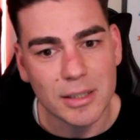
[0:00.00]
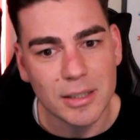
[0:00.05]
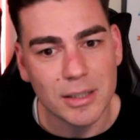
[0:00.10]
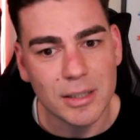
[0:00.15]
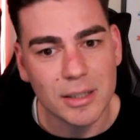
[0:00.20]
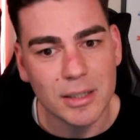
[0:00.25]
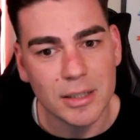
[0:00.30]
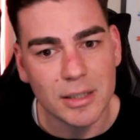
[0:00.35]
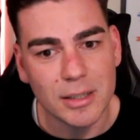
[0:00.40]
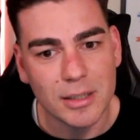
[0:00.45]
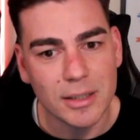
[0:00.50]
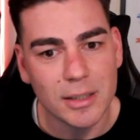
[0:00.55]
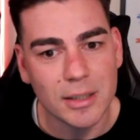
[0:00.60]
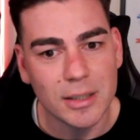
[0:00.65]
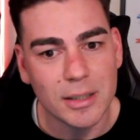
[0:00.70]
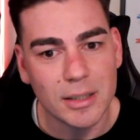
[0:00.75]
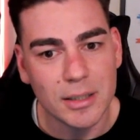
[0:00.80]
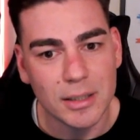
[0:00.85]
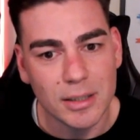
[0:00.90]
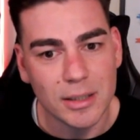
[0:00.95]

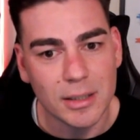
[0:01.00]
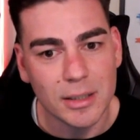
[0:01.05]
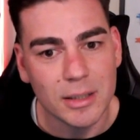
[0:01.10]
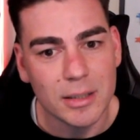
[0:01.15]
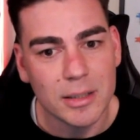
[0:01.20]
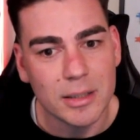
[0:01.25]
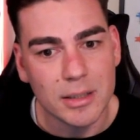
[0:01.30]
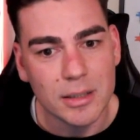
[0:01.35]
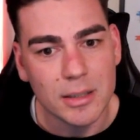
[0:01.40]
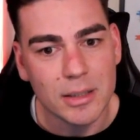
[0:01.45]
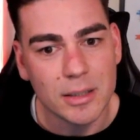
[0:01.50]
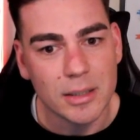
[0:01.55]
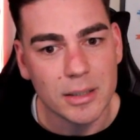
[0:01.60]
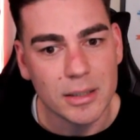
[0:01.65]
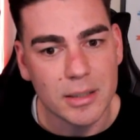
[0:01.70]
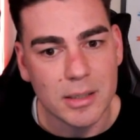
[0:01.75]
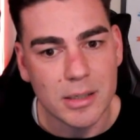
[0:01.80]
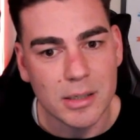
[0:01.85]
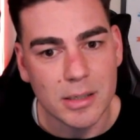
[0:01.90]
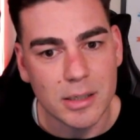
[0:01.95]

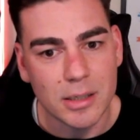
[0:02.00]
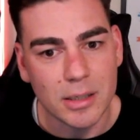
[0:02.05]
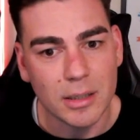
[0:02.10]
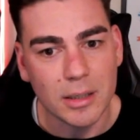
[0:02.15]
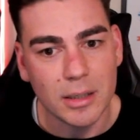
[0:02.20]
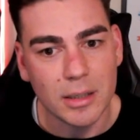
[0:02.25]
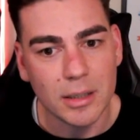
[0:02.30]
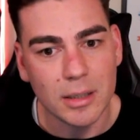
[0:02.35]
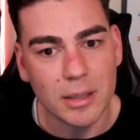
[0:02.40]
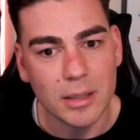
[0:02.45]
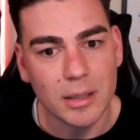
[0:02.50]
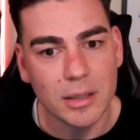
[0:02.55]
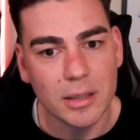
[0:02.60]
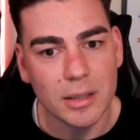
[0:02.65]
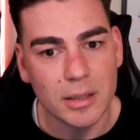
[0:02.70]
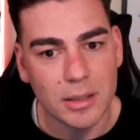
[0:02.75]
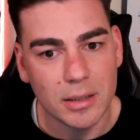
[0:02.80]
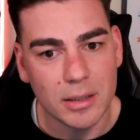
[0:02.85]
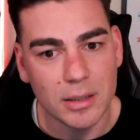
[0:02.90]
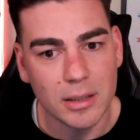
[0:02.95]

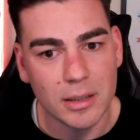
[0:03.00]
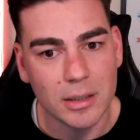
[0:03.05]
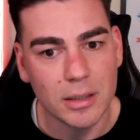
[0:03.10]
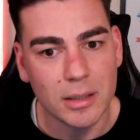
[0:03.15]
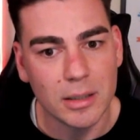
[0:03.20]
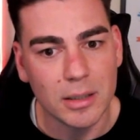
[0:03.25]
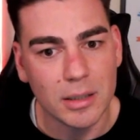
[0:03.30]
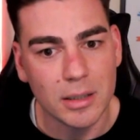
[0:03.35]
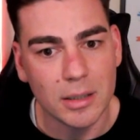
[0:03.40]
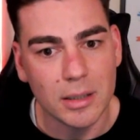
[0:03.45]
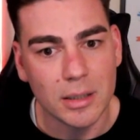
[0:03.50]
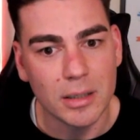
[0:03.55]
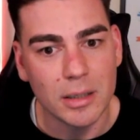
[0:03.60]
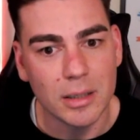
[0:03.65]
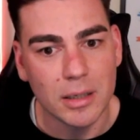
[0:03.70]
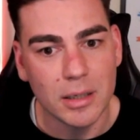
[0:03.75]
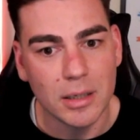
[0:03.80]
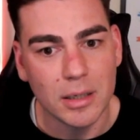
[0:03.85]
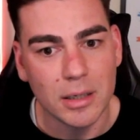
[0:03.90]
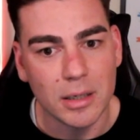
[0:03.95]

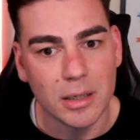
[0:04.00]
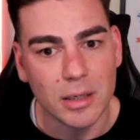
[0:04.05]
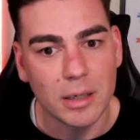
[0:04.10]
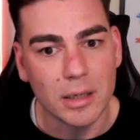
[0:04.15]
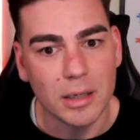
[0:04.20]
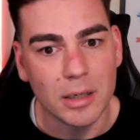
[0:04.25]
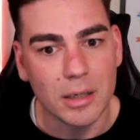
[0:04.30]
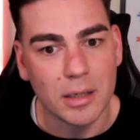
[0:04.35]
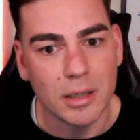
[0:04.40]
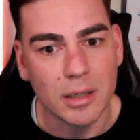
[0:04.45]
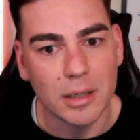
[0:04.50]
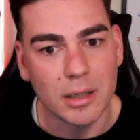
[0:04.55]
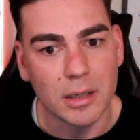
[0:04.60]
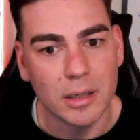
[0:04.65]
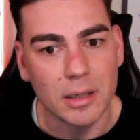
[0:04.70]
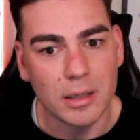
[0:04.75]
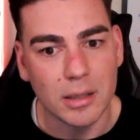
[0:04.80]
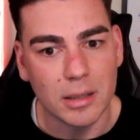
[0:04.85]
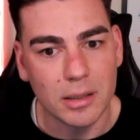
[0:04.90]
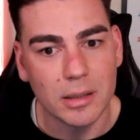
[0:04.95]

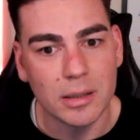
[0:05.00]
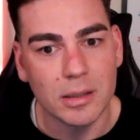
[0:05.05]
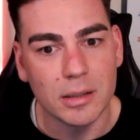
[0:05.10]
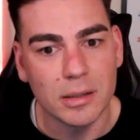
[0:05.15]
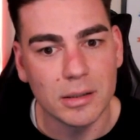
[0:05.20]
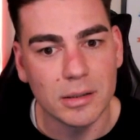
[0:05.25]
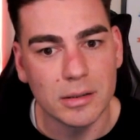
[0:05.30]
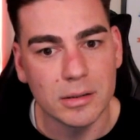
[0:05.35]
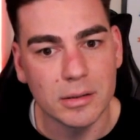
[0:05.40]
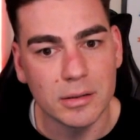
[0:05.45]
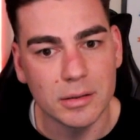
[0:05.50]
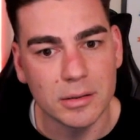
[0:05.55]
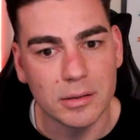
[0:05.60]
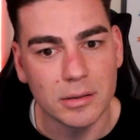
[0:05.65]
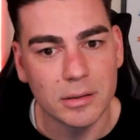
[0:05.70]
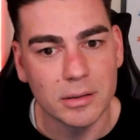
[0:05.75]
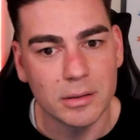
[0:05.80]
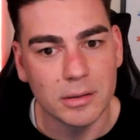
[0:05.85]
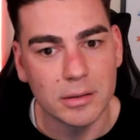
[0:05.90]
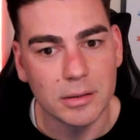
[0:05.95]

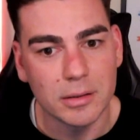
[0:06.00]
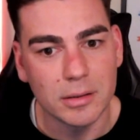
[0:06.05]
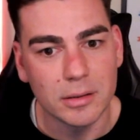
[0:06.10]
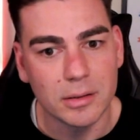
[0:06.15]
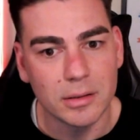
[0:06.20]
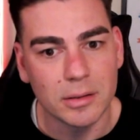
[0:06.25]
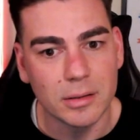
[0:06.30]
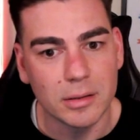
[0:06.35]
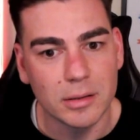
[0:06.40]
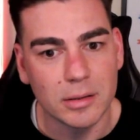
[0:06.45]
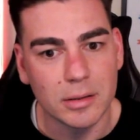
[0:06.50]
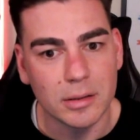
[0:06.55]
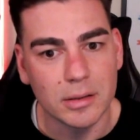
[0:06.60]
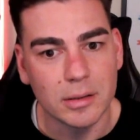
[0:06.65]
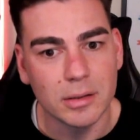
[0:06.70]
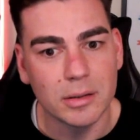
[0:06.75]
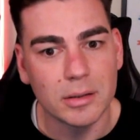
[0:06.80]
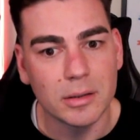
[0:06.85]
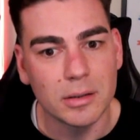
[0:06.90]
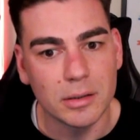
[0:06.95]

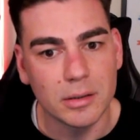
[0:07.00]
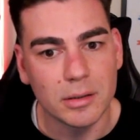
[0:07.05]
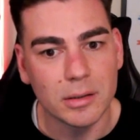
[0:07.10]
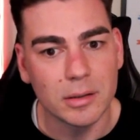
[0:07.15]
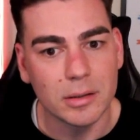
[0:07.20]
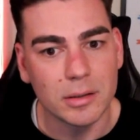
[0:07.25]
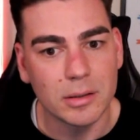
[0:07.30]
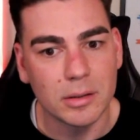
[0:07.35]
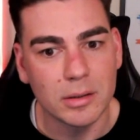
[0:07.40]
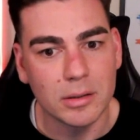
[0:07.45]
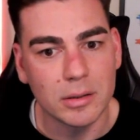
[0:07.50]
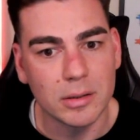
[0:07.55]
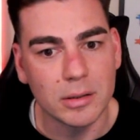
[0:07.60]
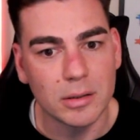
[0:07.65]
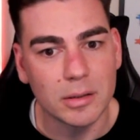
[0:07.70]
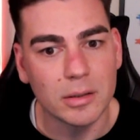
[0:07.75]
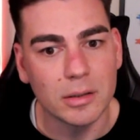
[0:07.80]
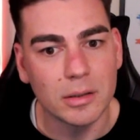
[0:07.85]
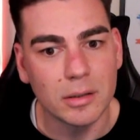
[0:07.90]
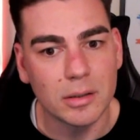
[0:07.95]
This person isn't speaking.